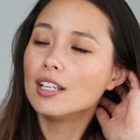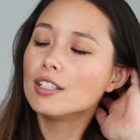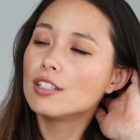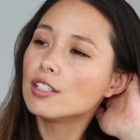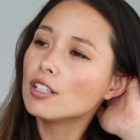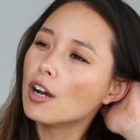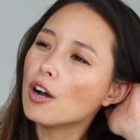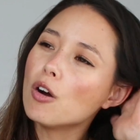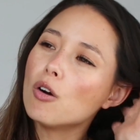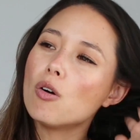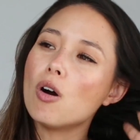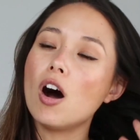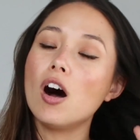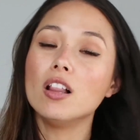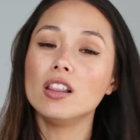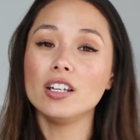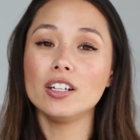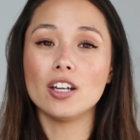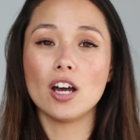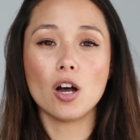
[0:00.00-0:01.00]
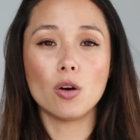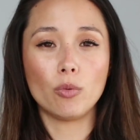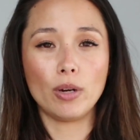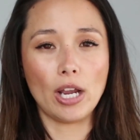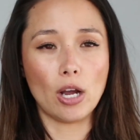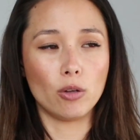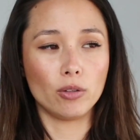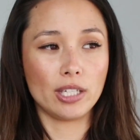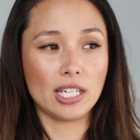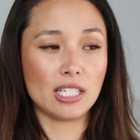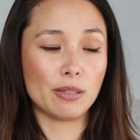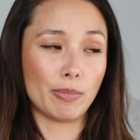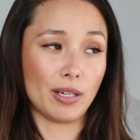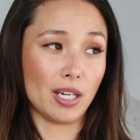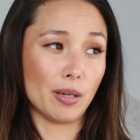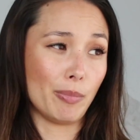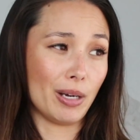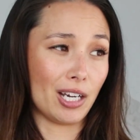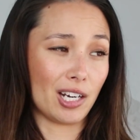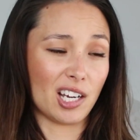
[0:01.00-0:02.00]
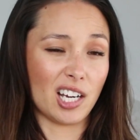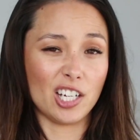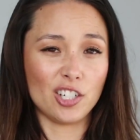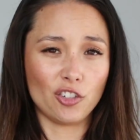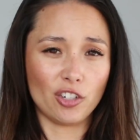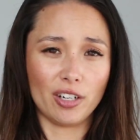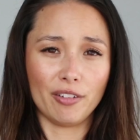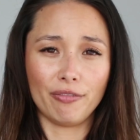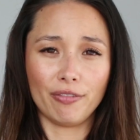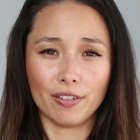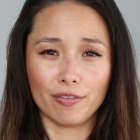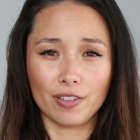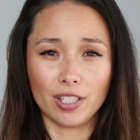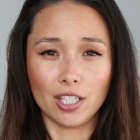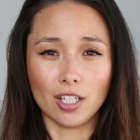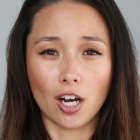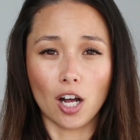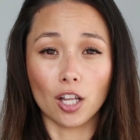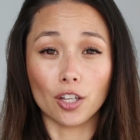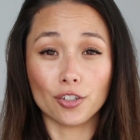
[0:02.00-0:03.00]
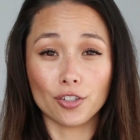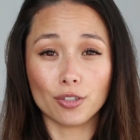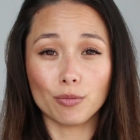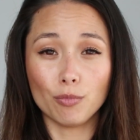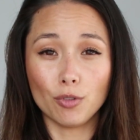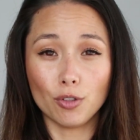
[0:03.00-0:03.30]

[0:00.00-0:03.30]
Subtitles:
So all in all, we only spent about $150